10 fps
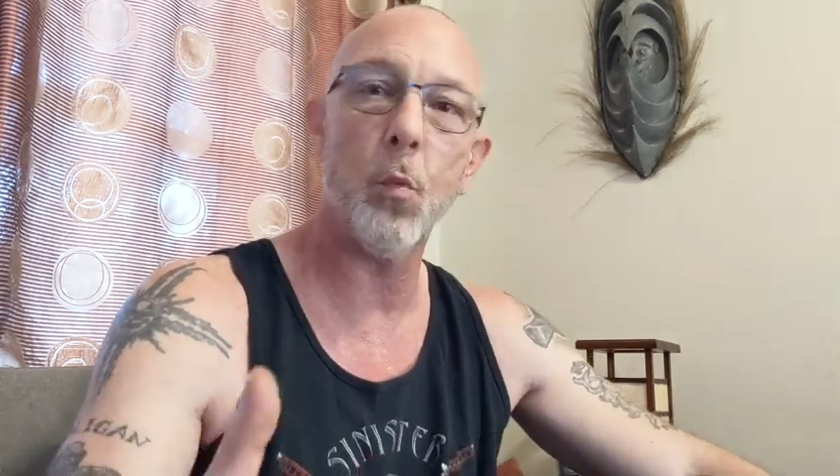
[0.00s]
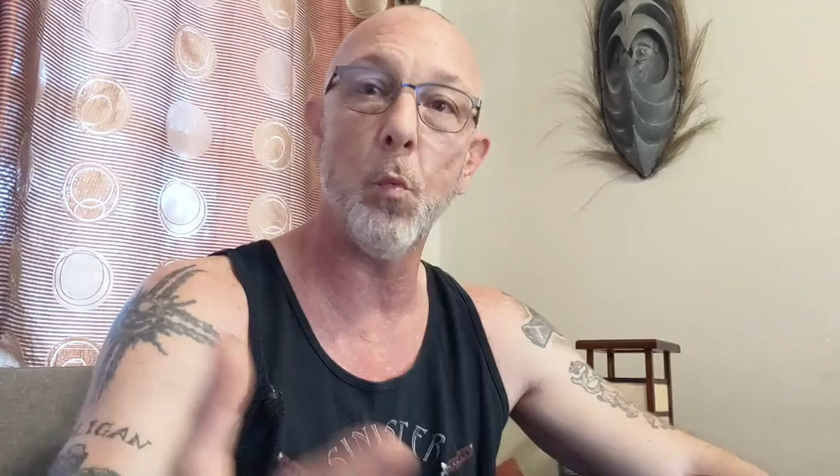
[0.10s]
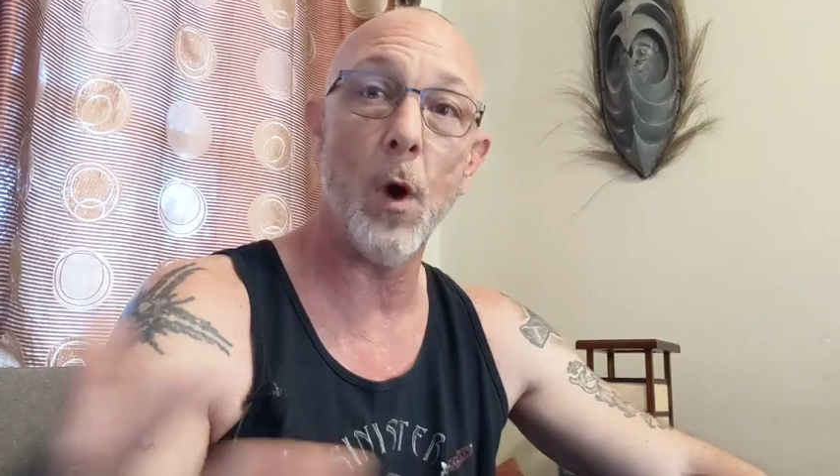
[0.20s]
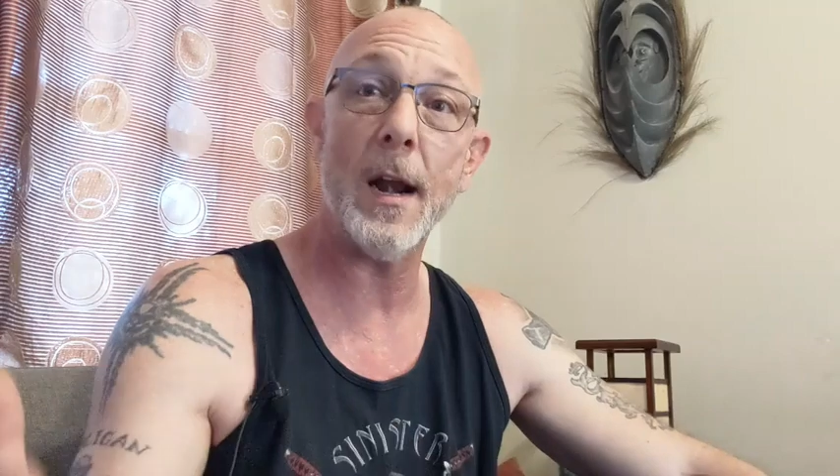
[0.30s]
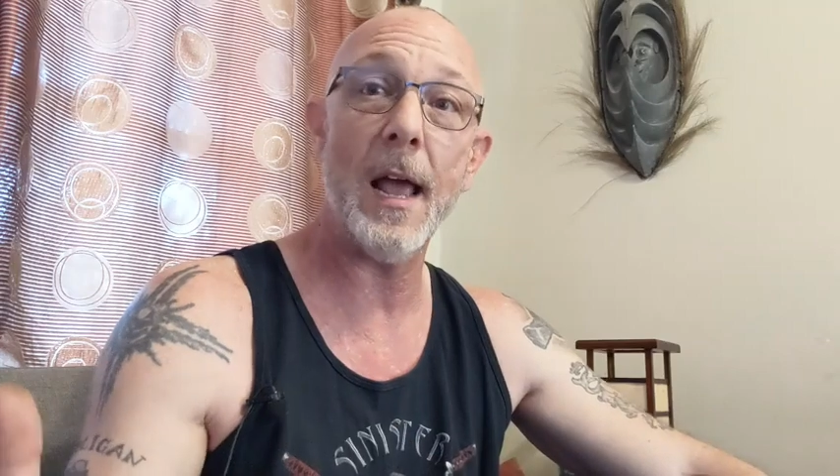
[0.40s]

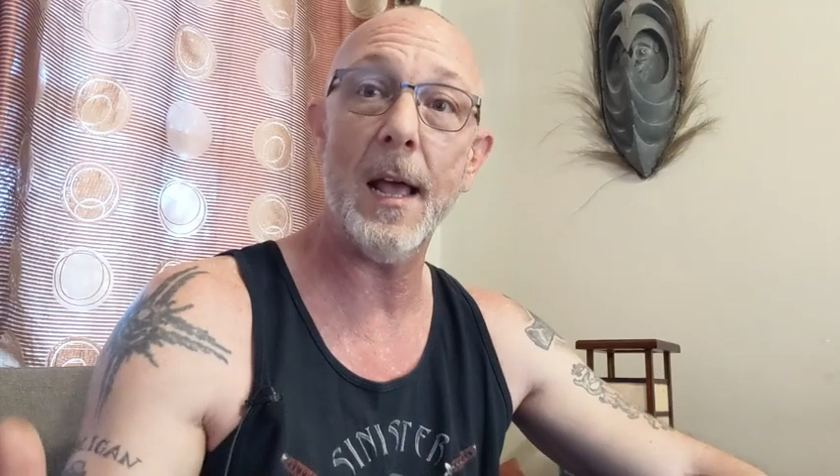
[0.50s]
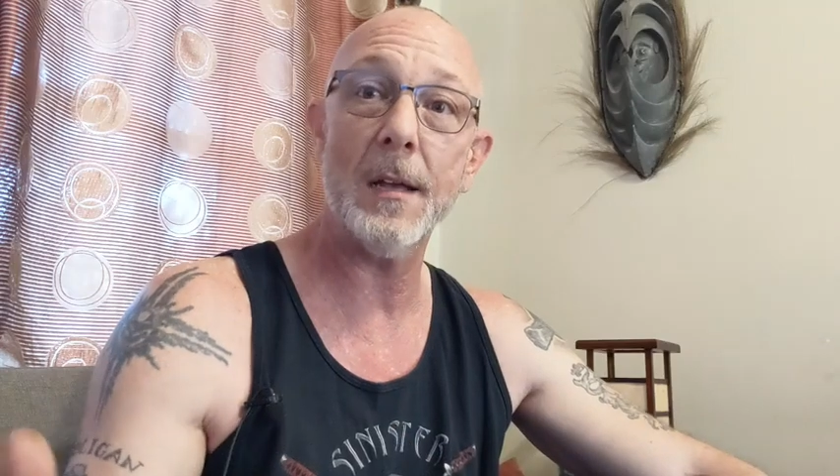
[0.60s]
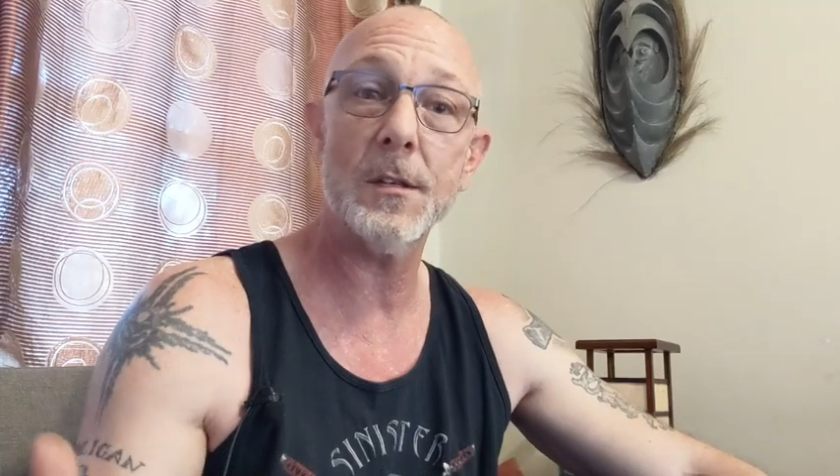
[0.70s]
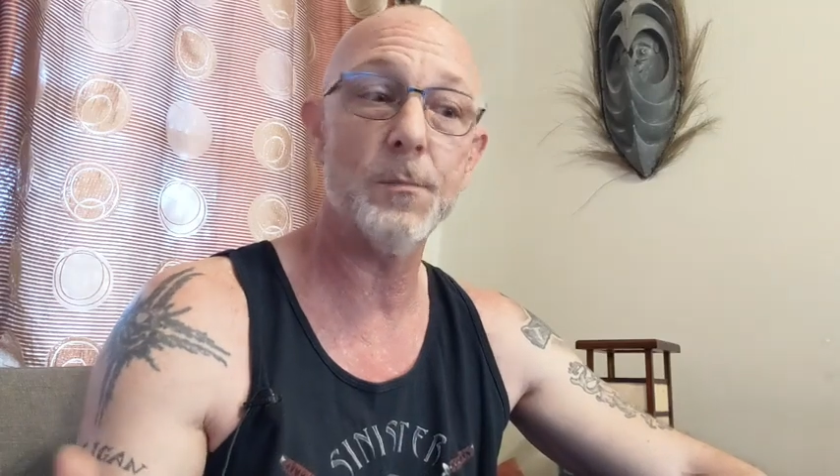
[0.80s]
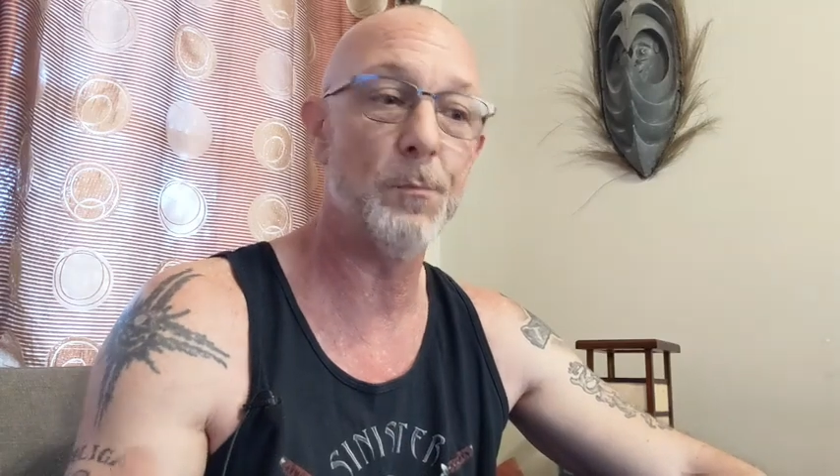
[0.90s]
one
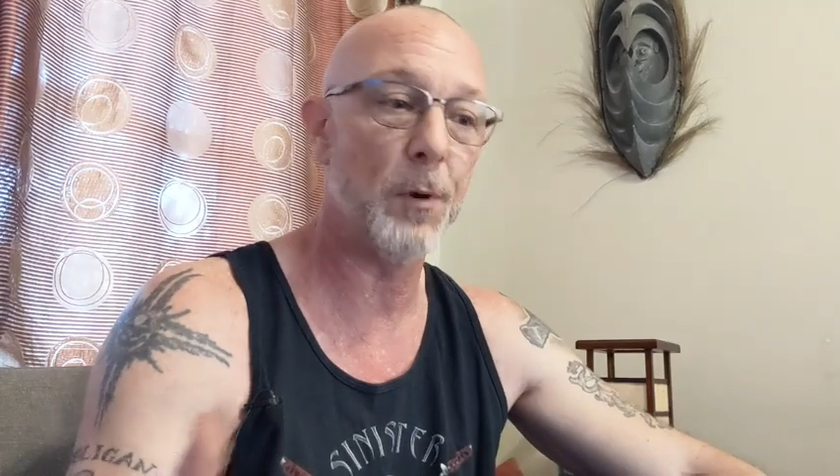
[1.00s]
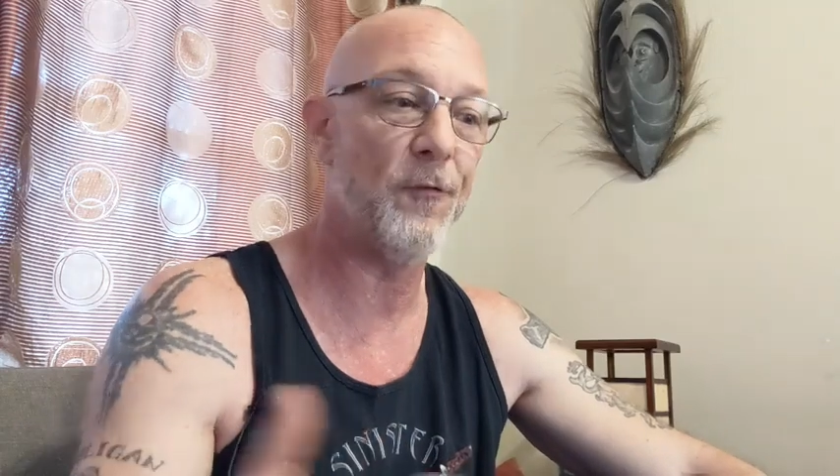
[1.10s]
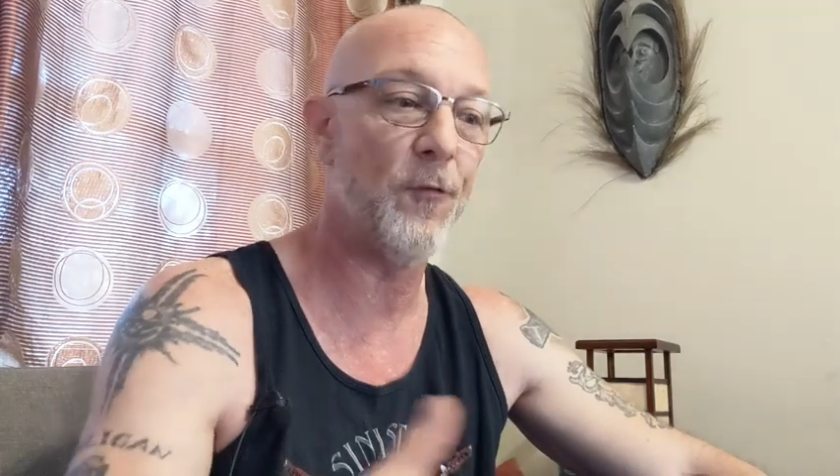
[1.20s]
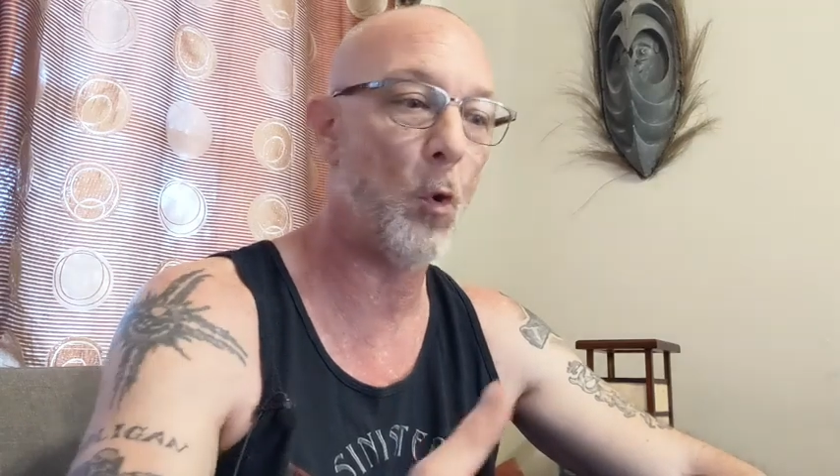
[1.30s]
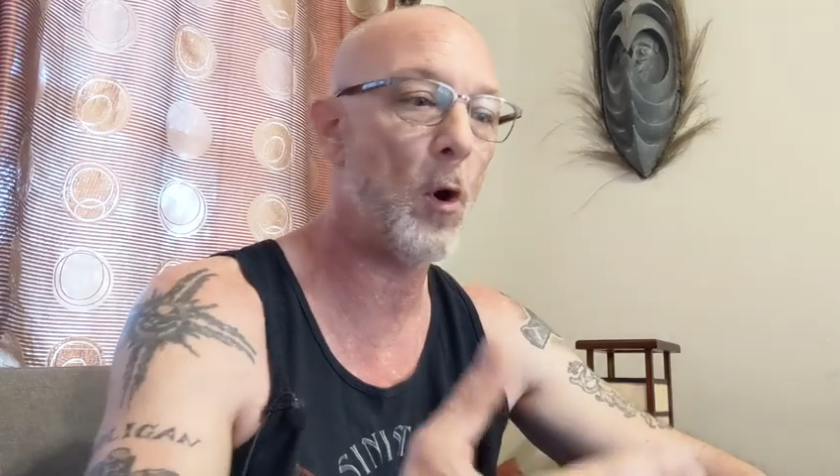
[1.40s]
has
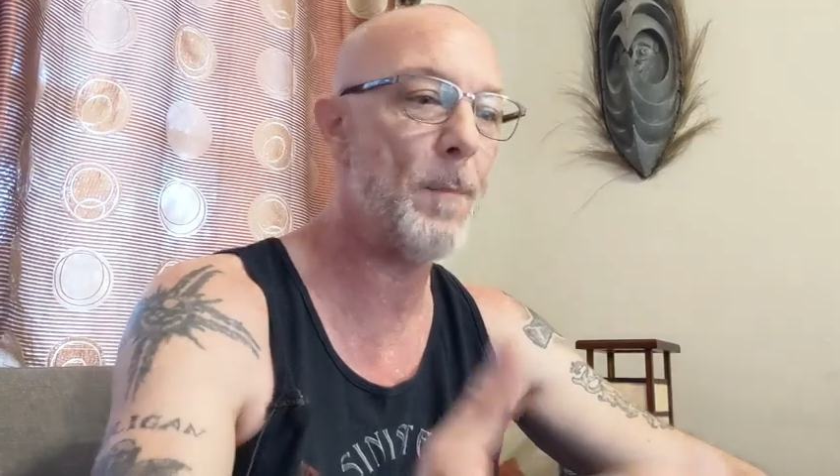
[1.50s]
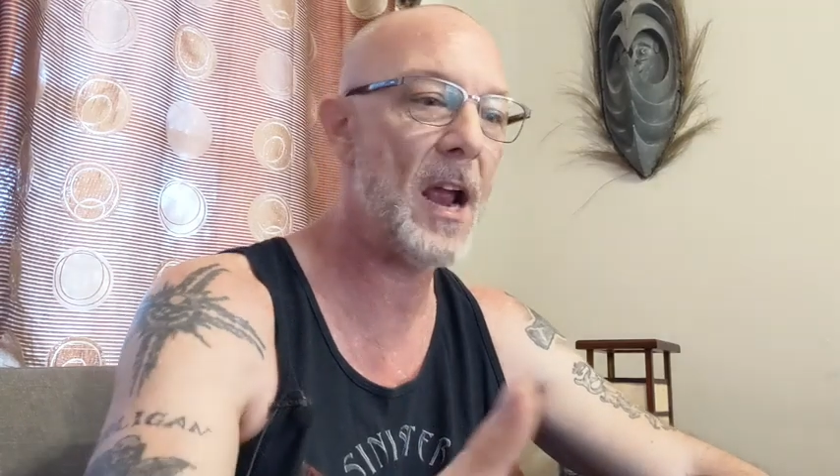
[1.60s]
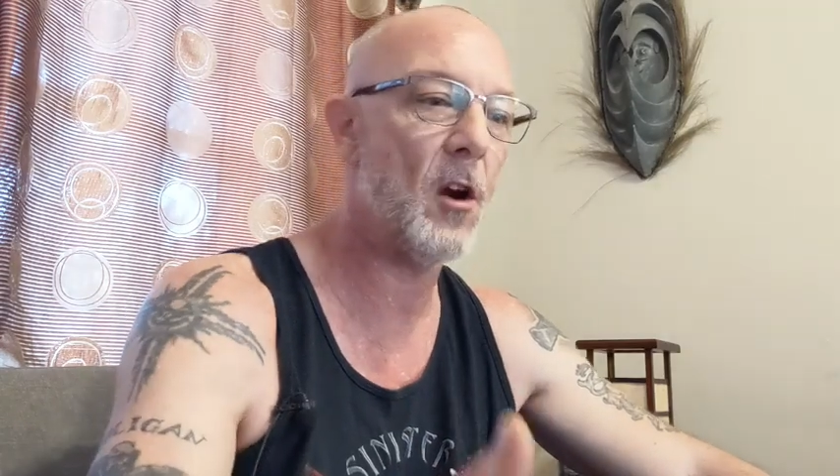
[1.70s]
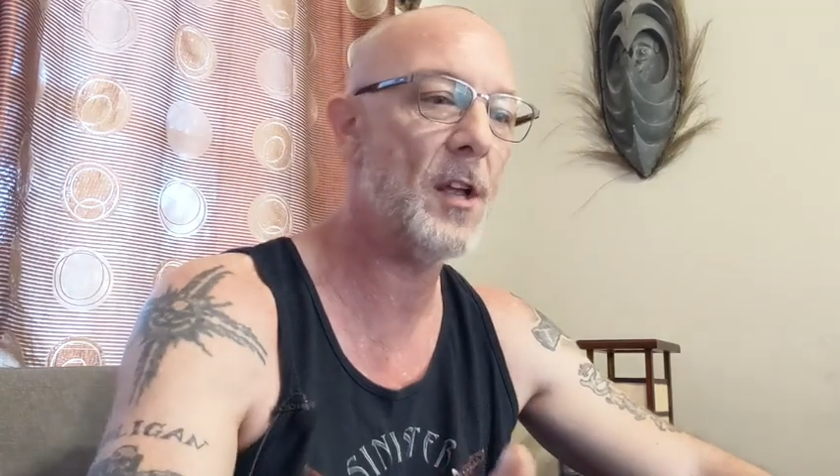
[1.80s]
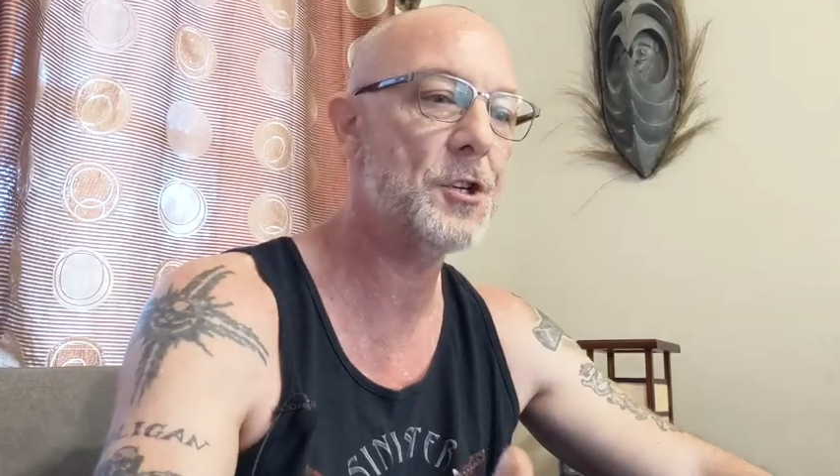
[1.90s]
before
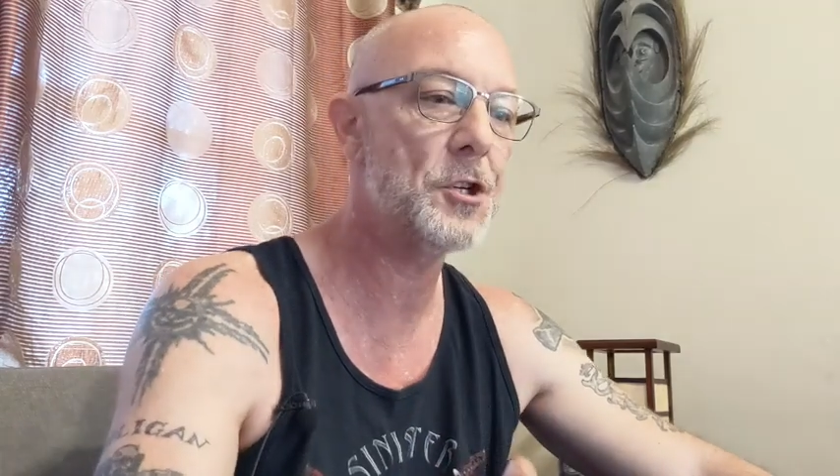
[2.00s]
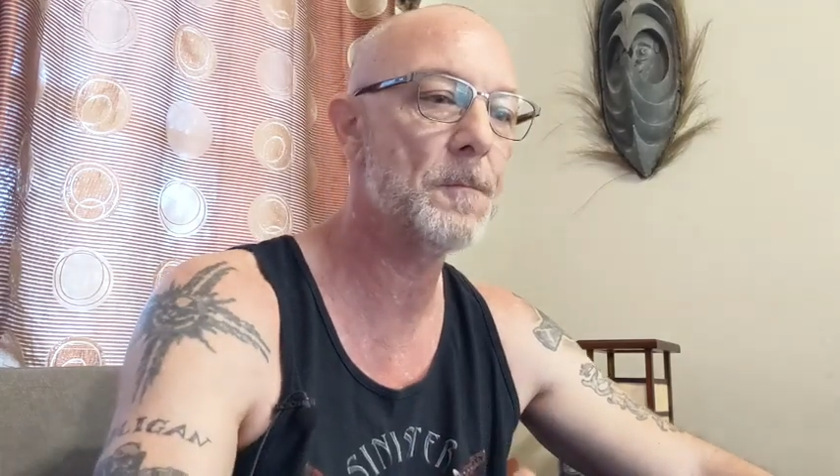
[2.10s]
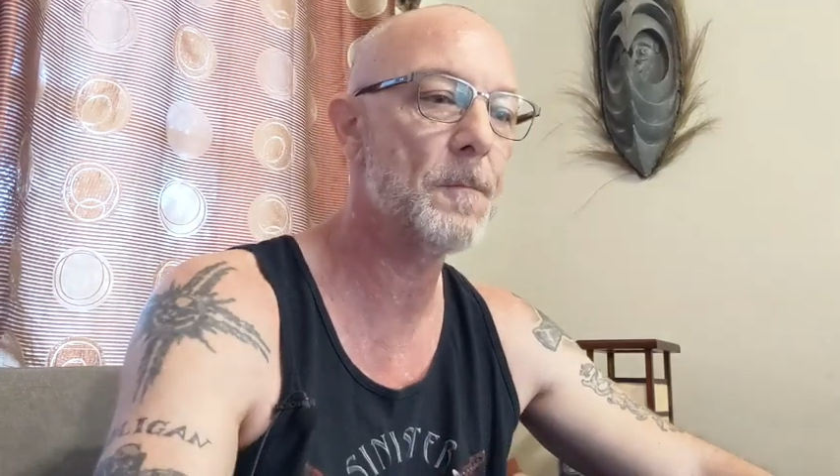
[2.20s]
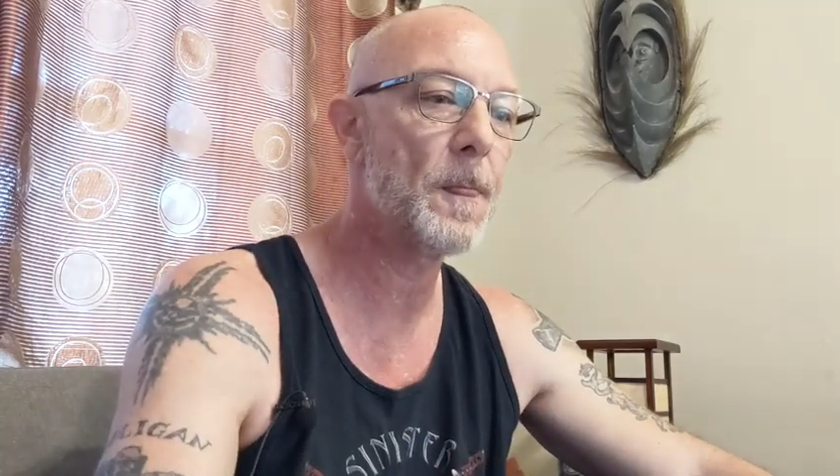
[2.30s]
marriage,